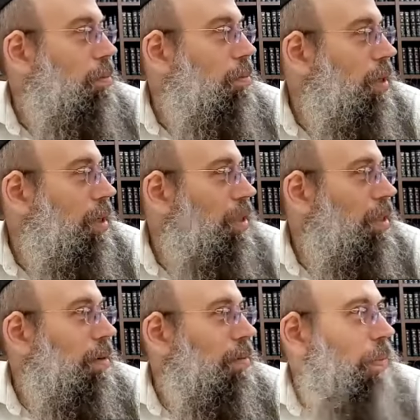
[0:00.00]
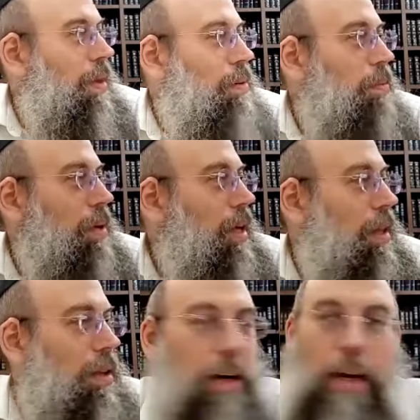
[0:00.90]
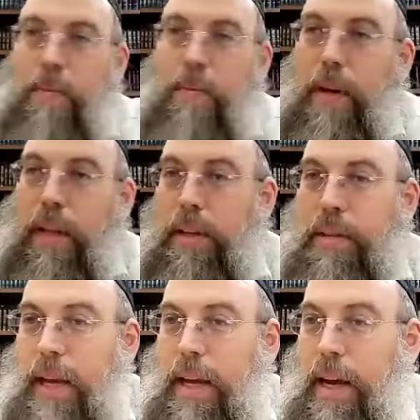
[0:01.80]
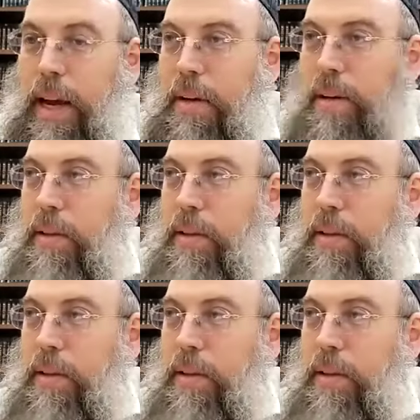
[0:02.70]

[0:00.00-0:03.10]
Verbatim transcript: Because could be that the kayan really you take it out.